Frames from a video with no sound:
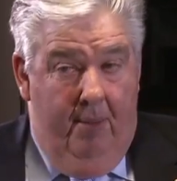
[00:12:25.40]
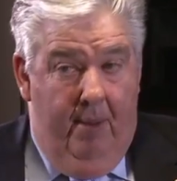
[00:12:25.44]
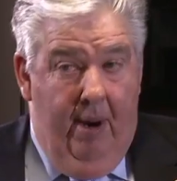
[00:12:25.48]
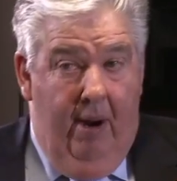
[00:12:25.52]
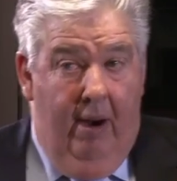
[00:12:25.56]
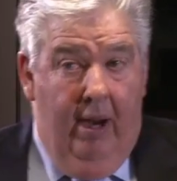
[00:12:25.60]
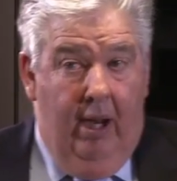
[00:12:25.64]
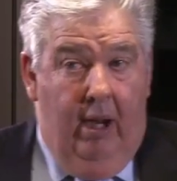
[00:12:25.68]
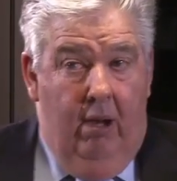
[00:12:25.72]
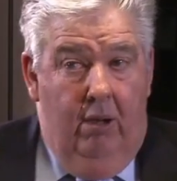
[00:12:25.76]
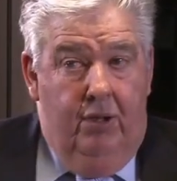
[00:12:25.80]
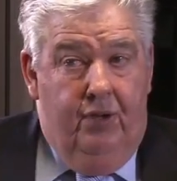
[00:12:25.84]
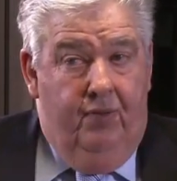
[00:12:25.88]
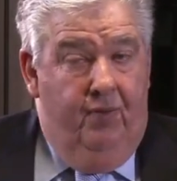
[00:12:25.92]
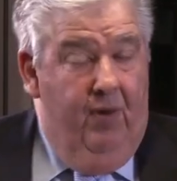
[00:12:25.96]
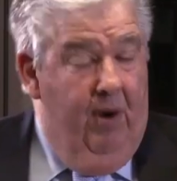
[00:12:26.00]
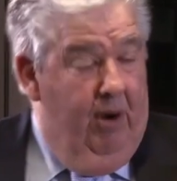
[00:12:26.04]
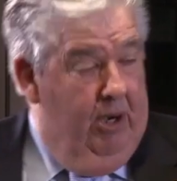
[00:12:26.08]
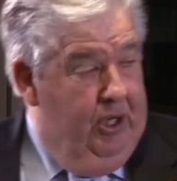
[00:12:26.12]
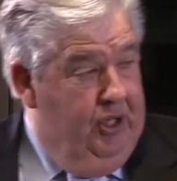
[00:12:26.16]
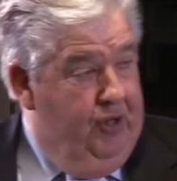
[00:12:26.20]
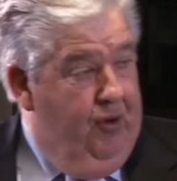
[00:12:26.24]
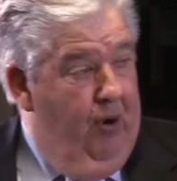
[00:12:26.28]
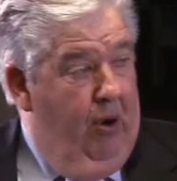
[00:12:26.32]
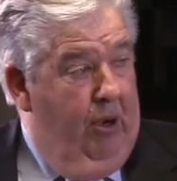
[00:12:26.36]
America is
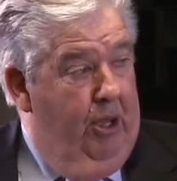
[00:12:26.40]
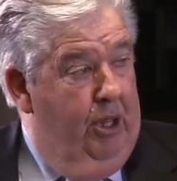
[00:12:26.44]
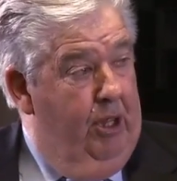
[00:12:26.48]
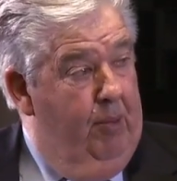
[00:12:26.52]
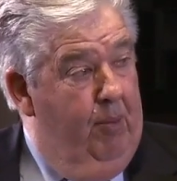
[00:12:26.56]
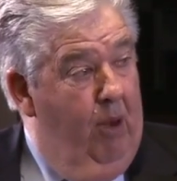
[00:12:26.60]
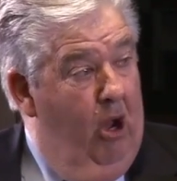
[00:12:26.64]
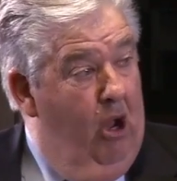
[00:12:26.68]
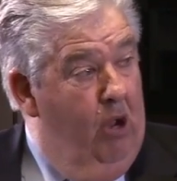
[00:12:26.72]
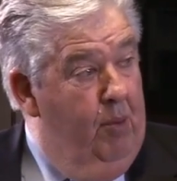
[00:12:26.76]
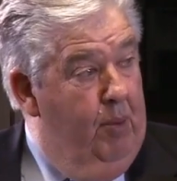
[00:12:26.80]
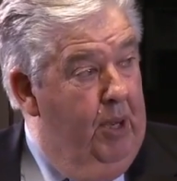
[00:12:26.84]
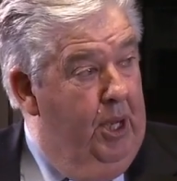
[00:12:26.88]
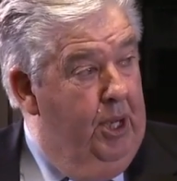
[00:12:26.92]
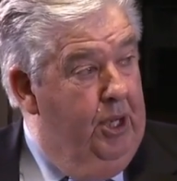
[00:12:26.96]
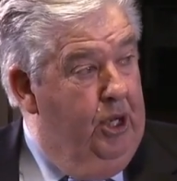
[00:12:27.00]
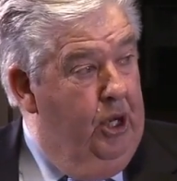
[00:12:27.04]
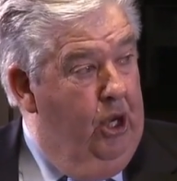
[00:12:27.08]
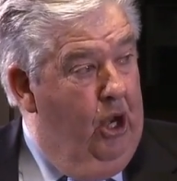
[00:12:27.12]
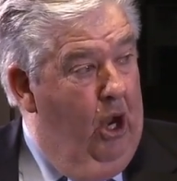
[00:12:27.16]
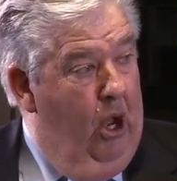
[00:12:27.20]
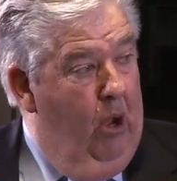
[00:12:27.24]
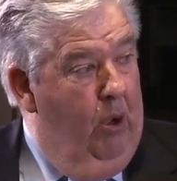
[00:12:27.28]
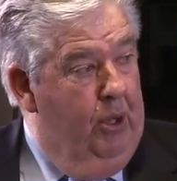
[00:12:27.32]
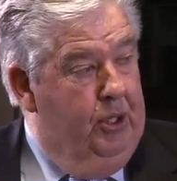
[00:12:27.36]
very strong at the moment.
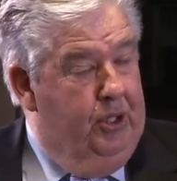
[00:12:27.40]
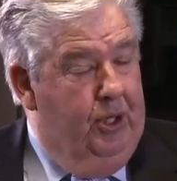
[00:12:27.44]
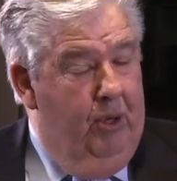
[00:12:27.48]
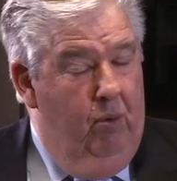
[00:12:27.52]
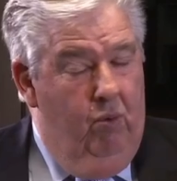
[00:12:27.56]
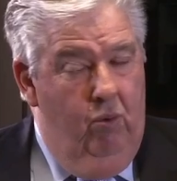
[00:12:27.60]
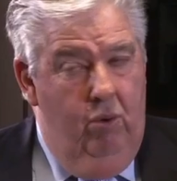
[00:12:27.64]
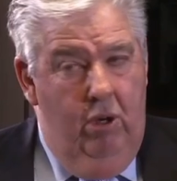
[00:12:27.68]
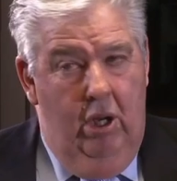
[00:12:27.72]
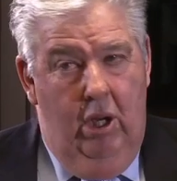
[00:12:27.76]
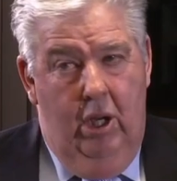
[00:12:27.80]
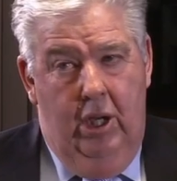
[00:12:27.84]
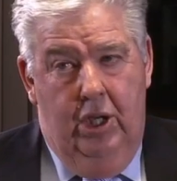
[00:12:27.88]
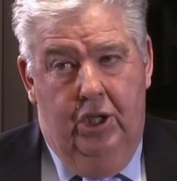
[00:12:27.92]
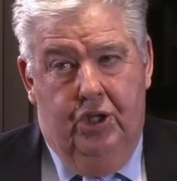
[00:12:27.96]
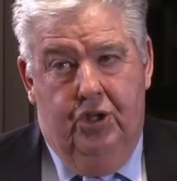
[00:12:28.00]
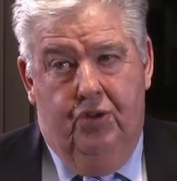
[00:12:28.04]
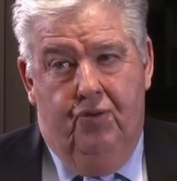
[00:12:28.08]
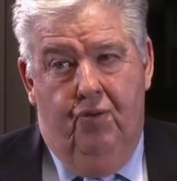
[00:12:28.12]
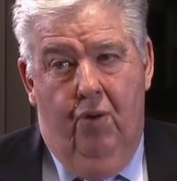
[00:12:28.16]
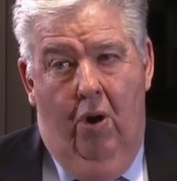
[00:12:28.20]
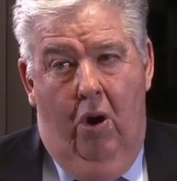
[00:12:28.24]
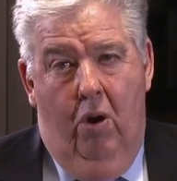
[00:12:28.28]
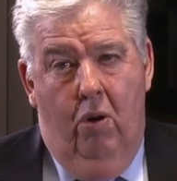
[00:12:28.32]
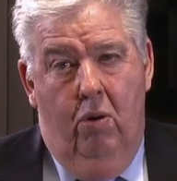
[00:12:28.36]
It's a really
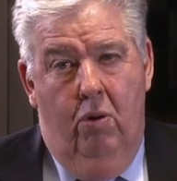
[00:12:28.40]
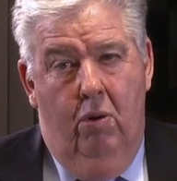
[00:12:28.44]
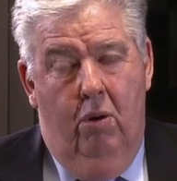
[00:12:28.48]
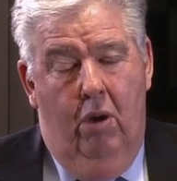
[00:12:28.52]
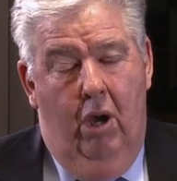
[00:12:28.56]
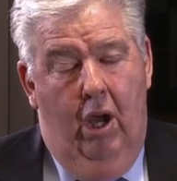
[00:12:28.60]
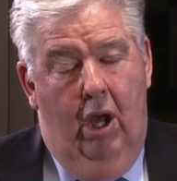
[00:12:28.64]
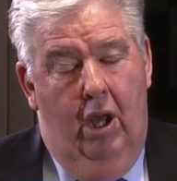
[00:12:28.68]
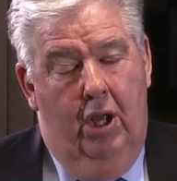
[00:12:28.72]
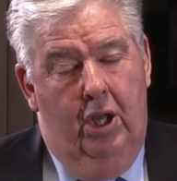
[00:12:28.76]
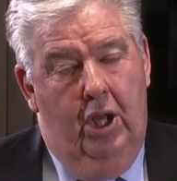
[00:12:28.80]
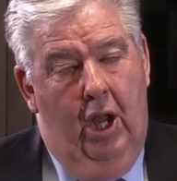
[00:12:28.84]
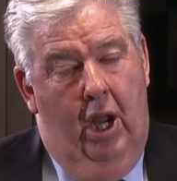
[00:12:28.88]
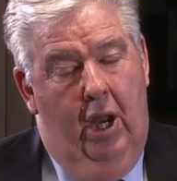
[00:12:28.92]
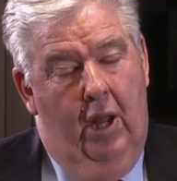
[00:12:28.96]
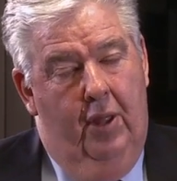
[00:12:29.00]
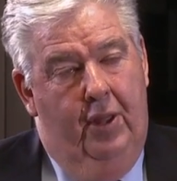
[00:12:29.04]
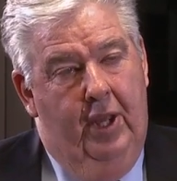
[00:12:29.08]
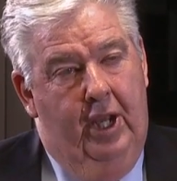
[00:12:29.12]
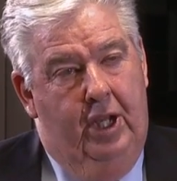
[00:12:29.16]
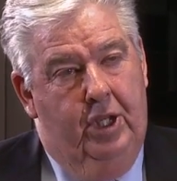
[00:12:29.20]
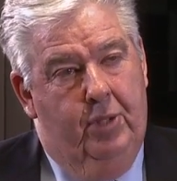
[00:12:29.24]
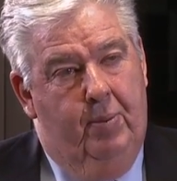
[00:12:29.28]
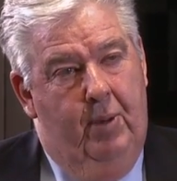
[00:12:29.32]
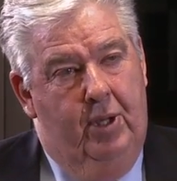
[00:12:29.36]
strong, and I
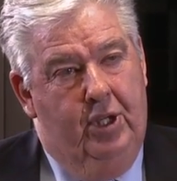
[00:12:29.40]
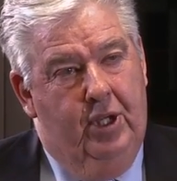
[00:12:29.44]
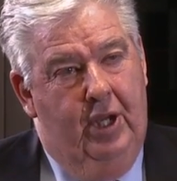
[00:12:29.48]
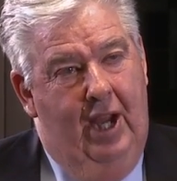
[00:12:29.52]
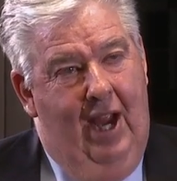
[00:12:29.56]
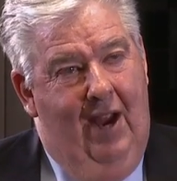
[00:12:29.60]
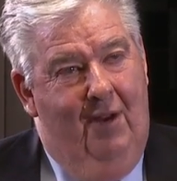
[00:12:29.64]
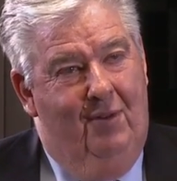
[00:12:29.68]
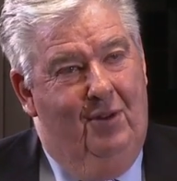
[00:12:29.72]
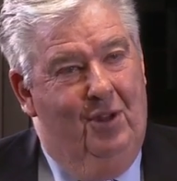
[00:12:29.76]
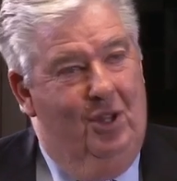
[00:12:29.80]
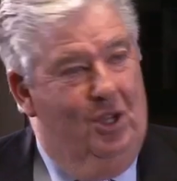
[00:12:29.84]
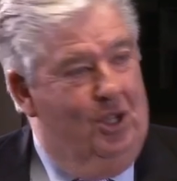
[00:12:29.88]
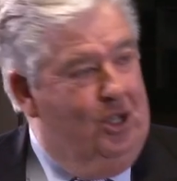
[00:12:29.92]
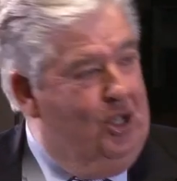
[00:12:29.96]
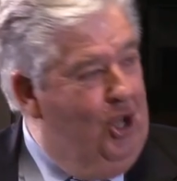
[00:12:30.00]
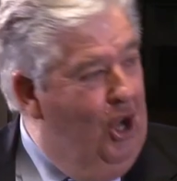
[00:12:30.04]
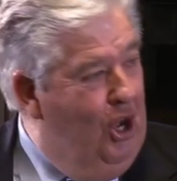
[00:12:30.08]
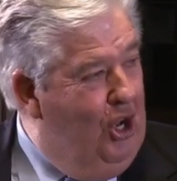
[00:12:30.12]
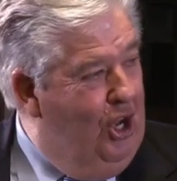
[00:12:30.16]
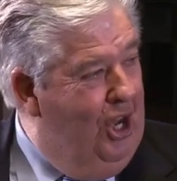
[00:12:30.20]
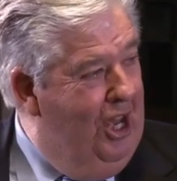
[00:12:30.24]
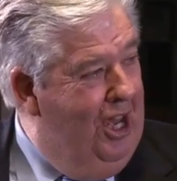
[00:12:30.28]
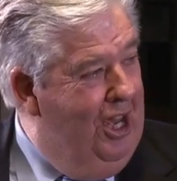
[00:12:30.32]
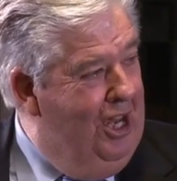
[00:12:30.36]
think especially after the
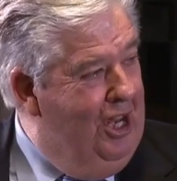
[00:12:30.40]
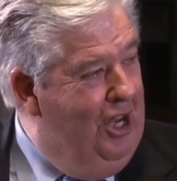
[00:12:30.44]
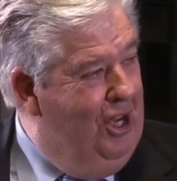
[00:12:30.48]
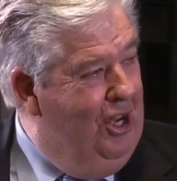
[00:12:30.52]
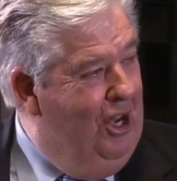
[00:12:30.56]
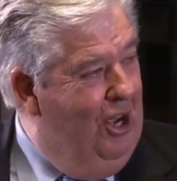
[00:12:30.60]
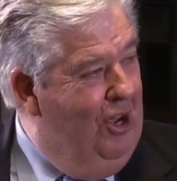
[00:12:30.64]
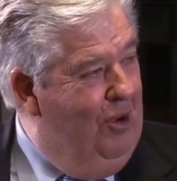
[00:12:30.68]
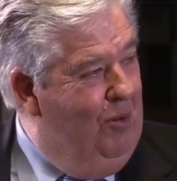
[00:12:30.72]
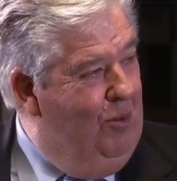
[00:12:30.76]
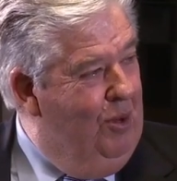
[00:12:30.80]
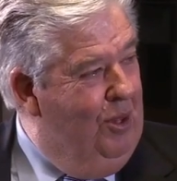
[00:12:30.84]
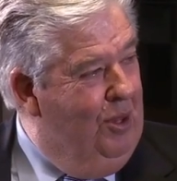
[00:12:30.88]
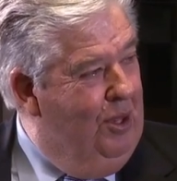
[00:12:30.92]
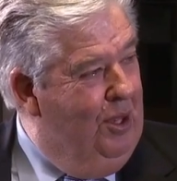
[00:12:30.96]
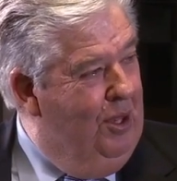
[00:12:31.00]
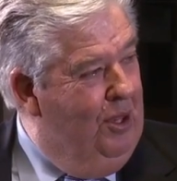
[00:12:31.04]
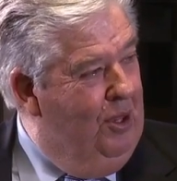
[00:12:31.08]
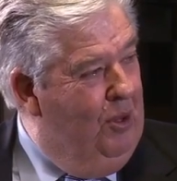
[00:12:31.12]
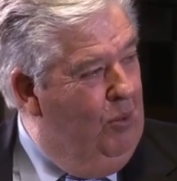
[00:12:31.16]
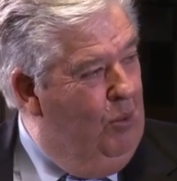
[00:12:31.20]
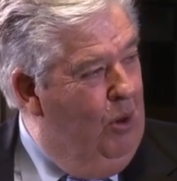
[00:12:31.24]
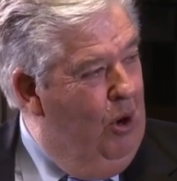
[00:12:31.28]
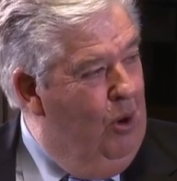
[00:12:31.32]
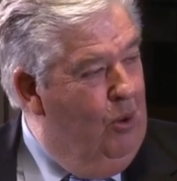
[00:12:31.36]
soccer, with
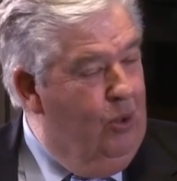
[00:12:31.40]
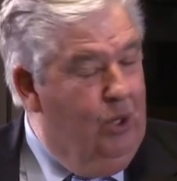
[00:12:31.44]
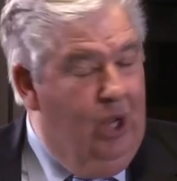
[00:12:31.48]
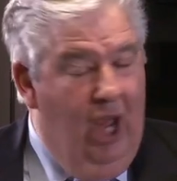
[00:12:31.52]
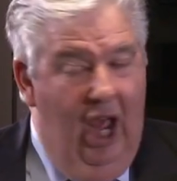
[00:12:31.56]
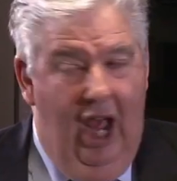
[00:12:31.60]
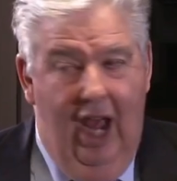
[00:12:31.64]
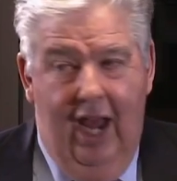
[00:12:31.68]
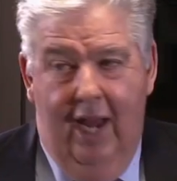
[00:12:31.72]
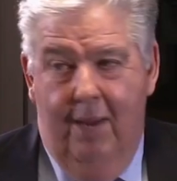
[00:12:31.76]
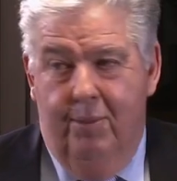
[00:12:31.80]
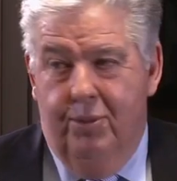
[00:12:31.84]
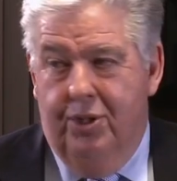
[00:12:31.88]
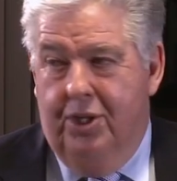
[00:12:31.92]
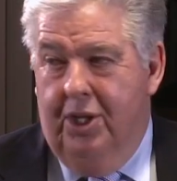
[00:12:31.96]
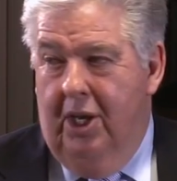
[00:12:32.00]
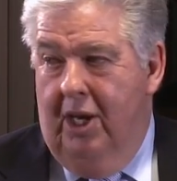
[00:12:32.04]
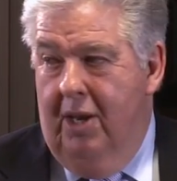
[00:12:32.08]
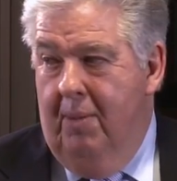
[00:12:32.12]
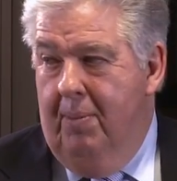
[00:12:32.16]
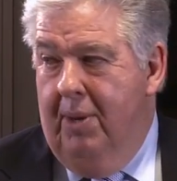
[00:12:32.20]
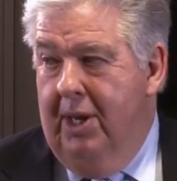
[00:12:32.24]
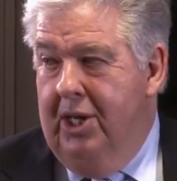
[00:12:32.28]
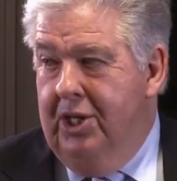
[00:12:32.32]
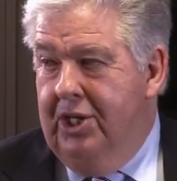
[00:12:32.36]
the World Games, the
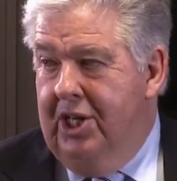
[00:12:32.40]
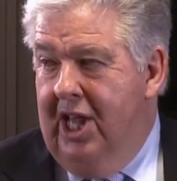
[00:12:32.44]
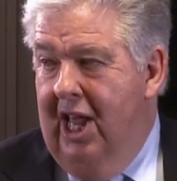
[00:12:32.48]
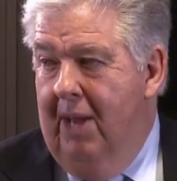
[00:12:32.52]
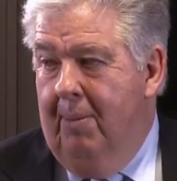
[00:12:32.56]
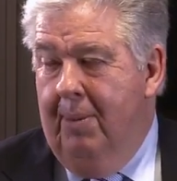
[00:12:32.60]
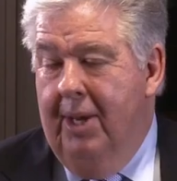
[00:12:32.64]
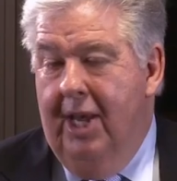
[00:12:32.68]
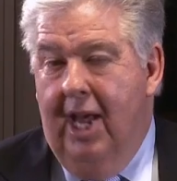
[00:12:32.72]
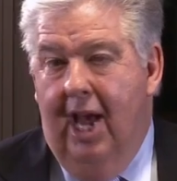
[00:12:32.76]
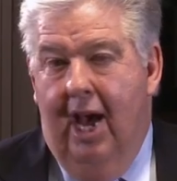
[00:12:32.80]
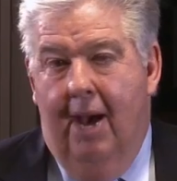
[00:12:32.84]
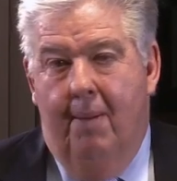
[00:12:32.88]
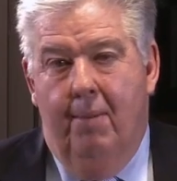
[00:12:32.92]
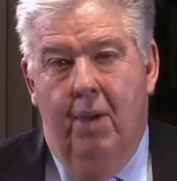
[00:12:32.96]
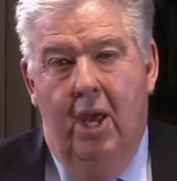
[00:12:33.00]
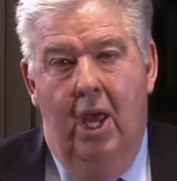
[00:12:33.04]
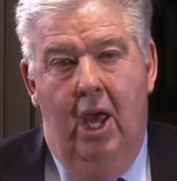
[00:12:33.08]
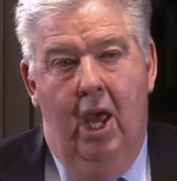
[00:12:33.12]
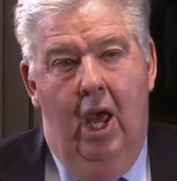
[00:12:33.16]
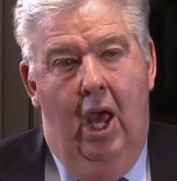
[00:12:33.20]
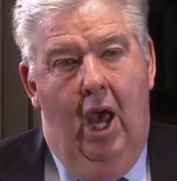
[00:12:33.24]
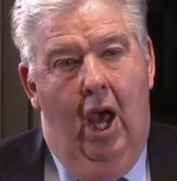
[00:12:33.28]
Olympics coming up.